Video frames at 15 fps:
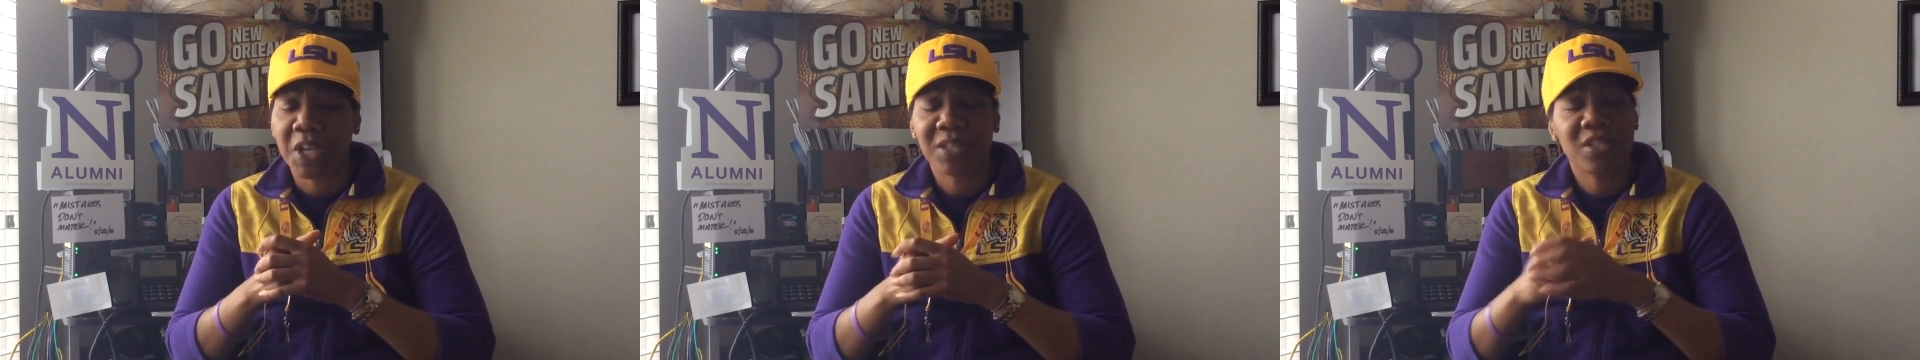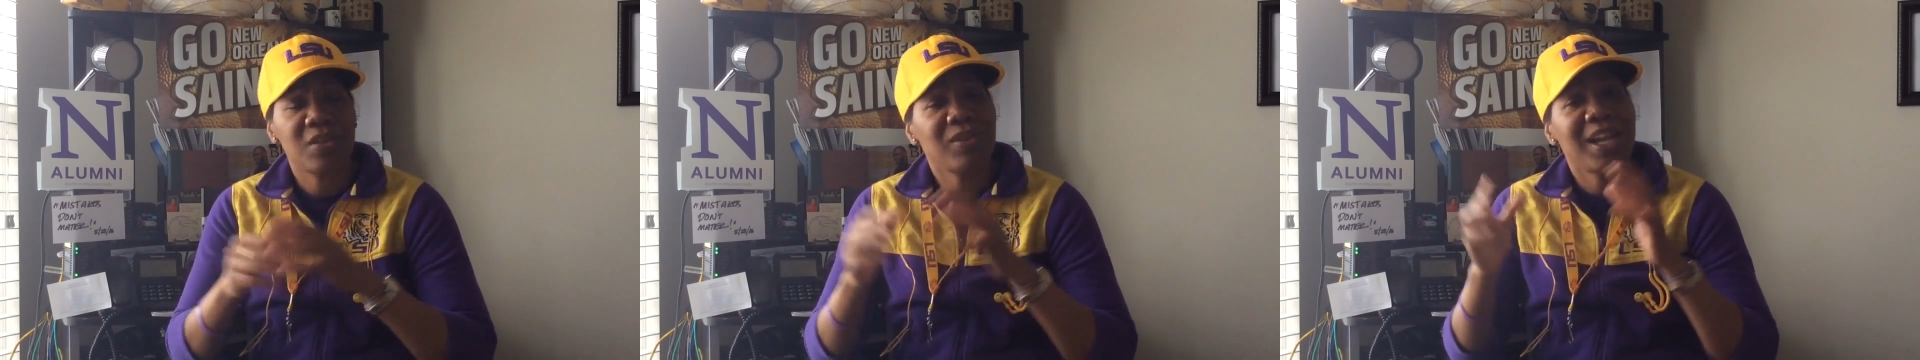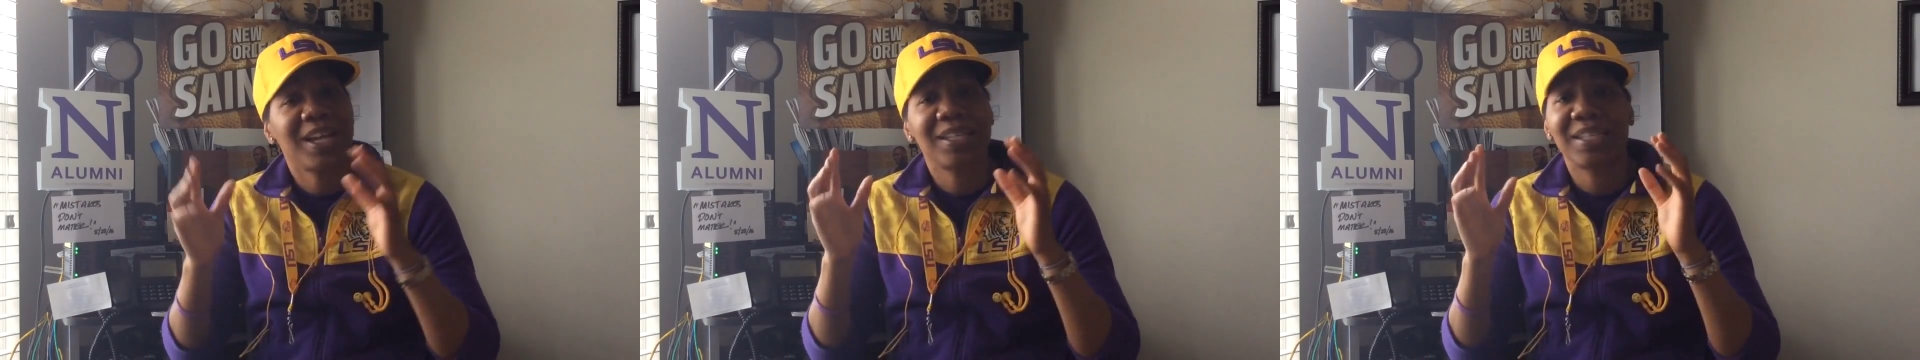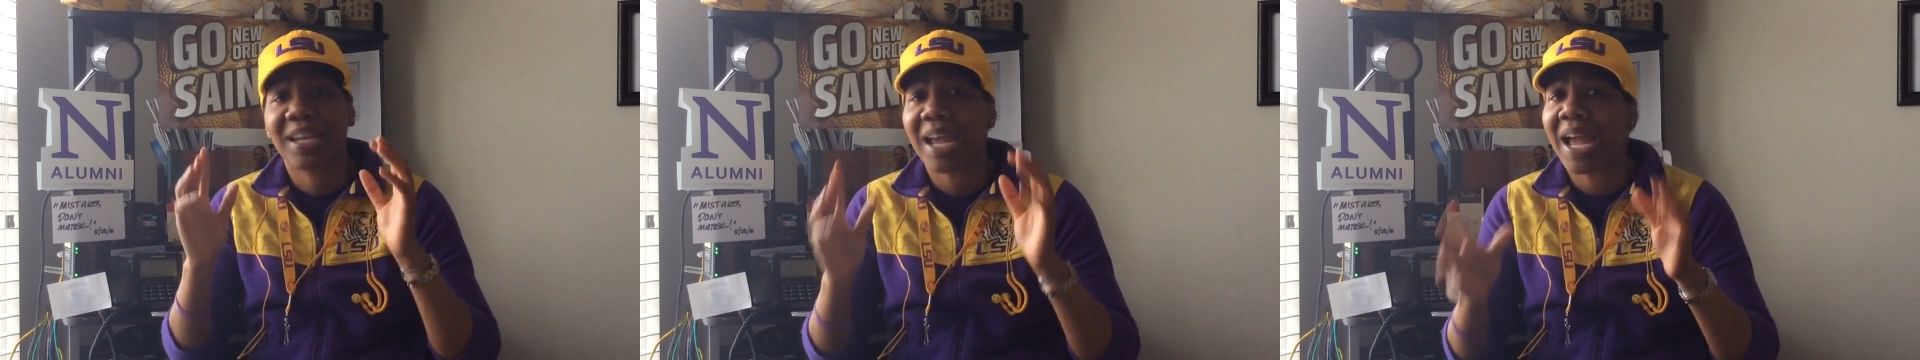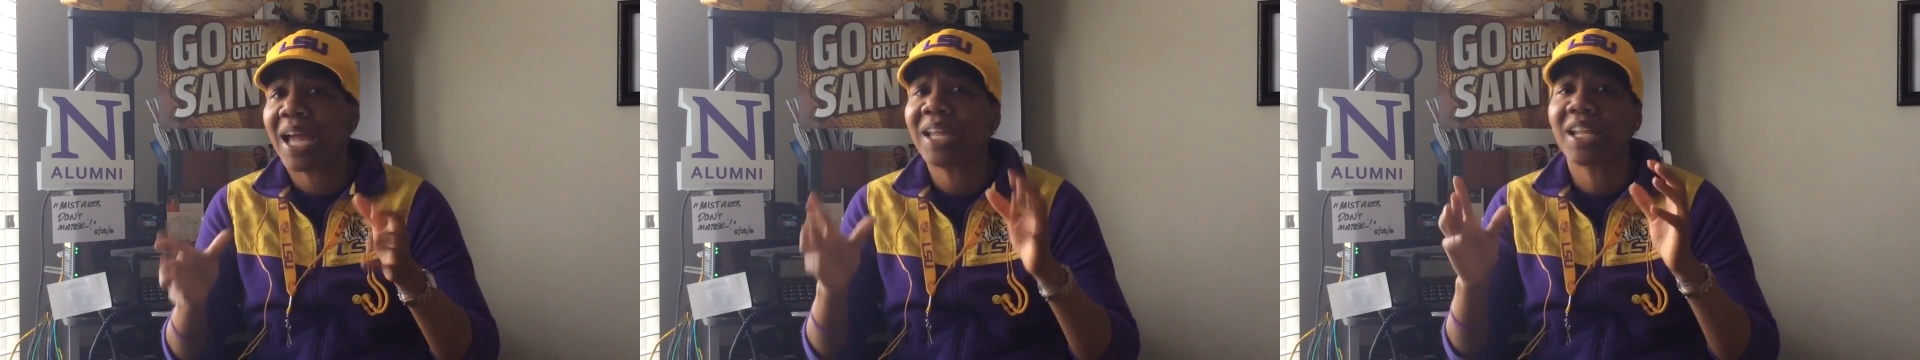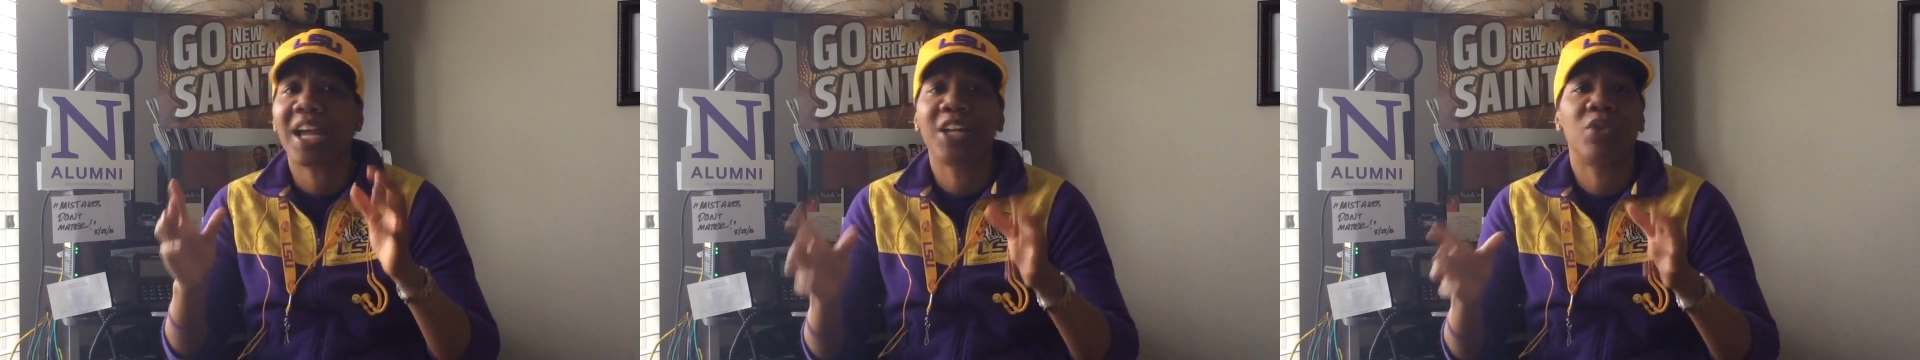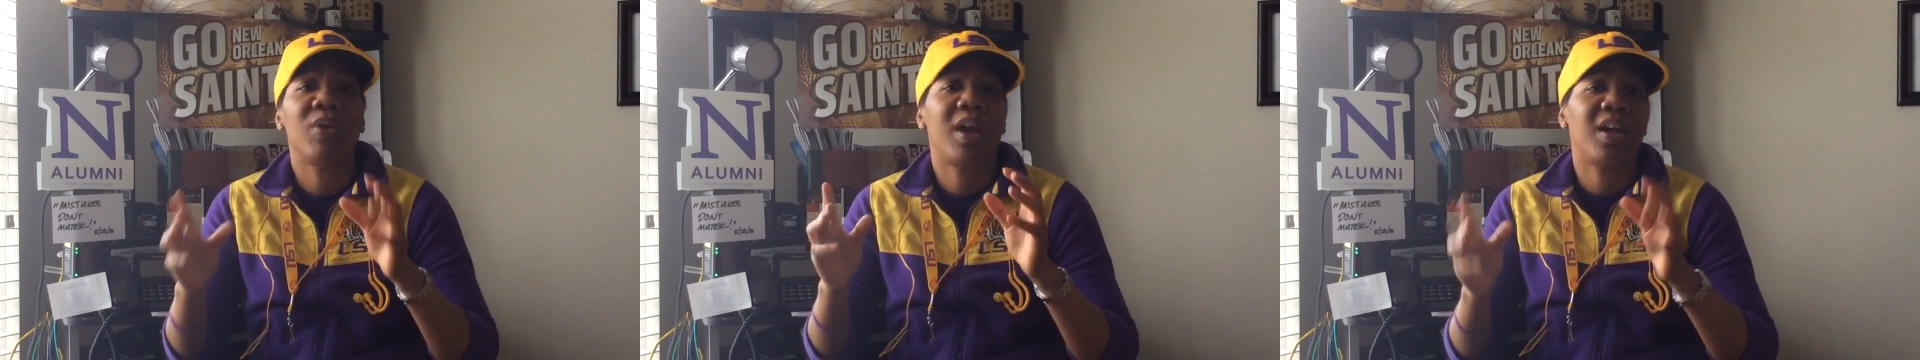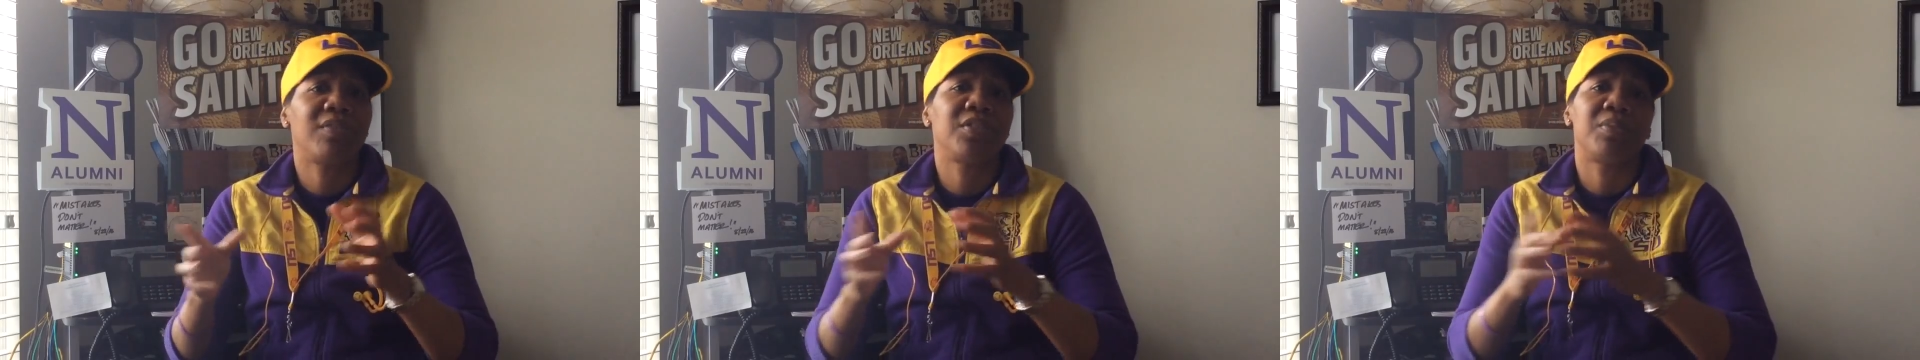And so, like I said, act like you
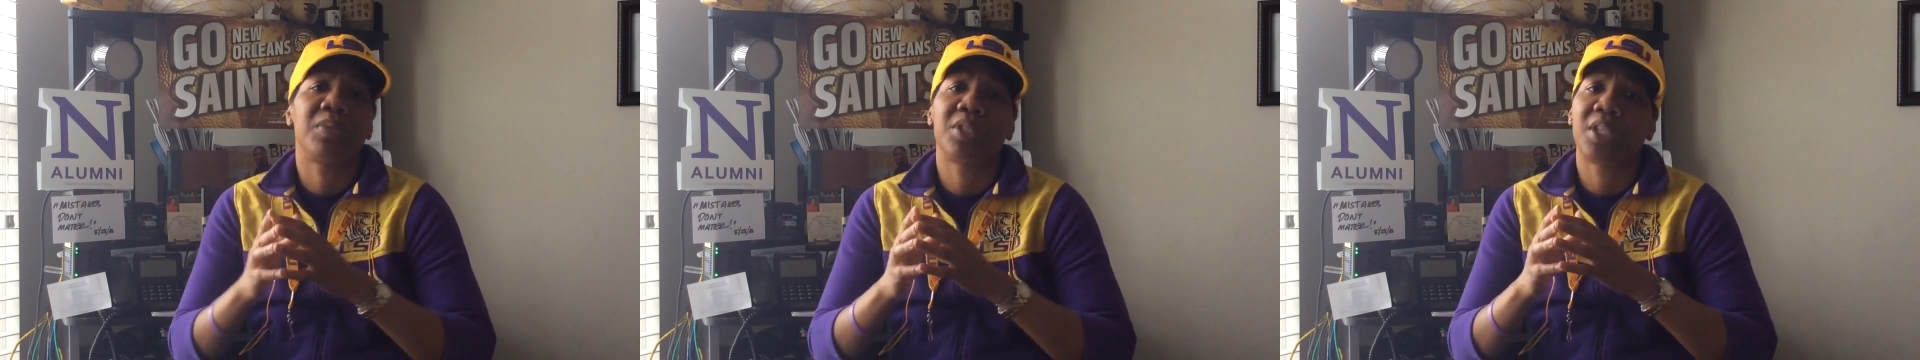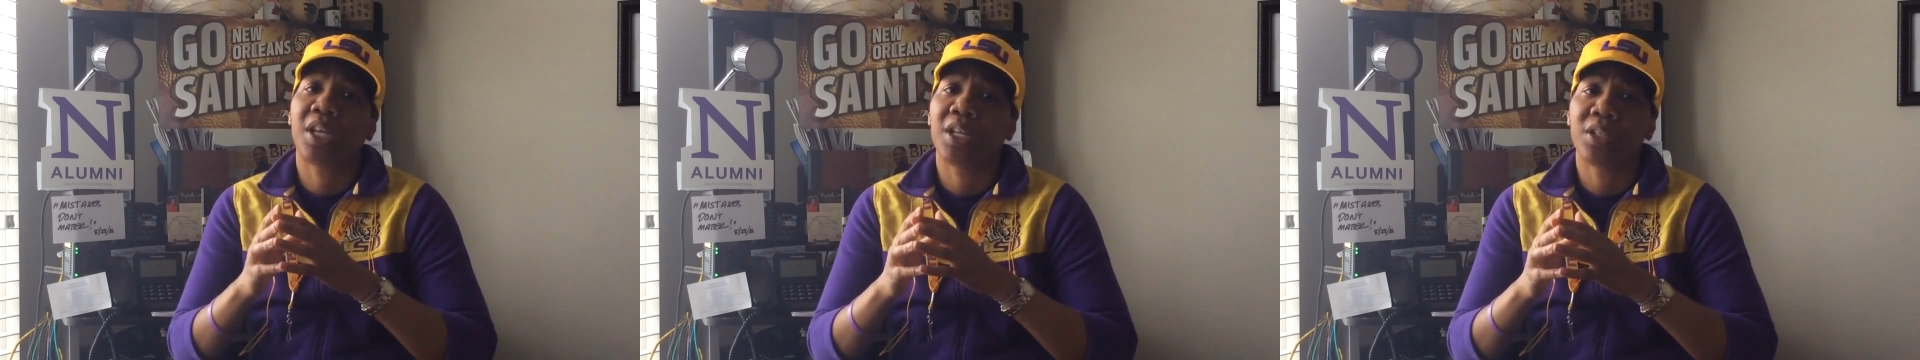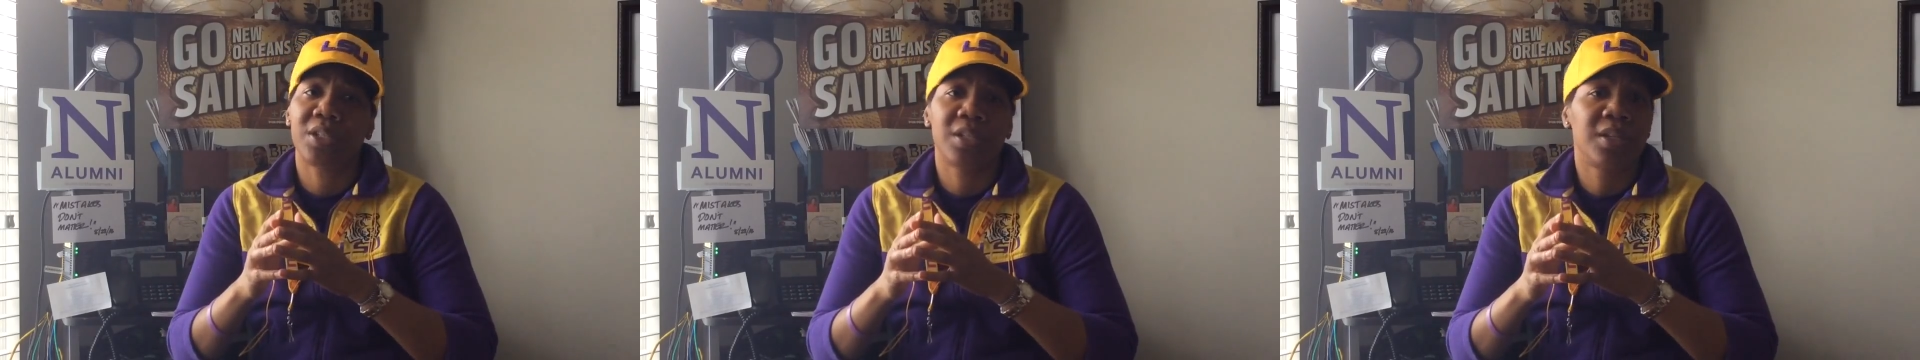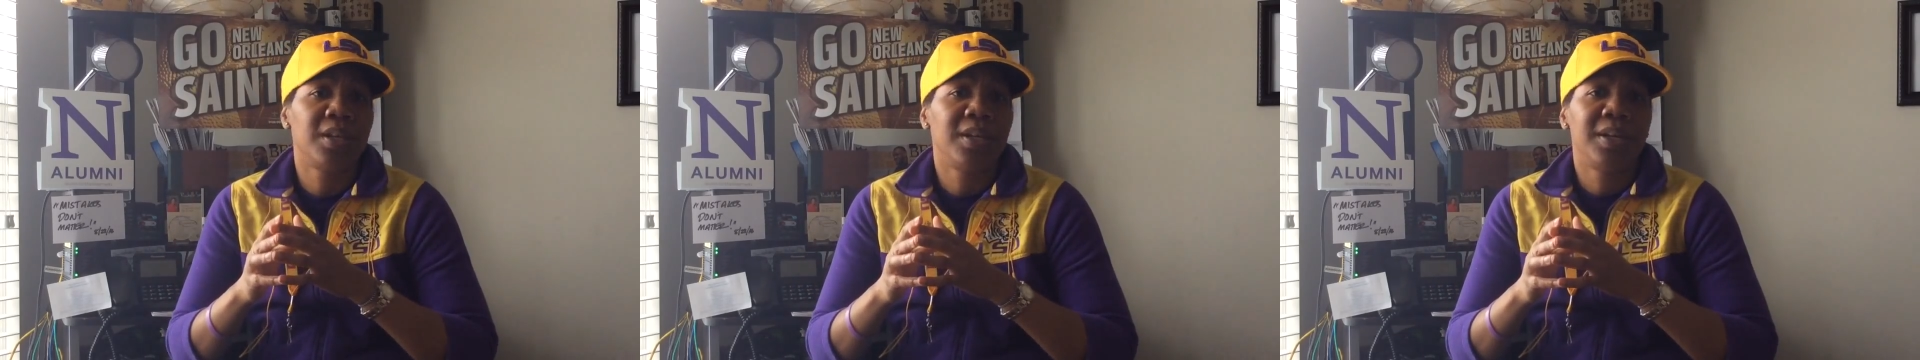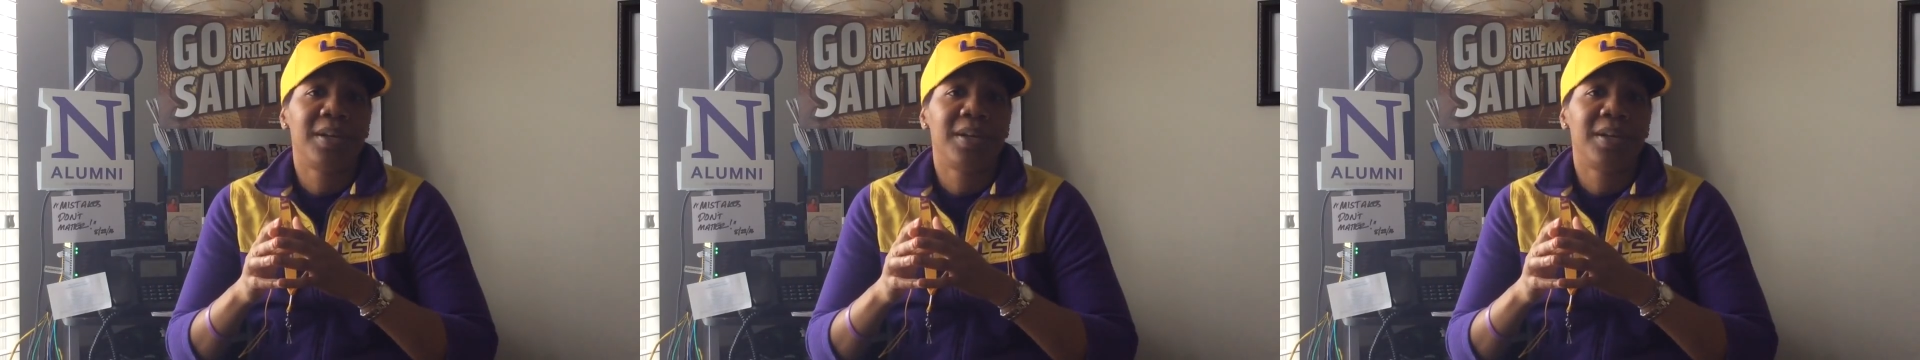have some sense.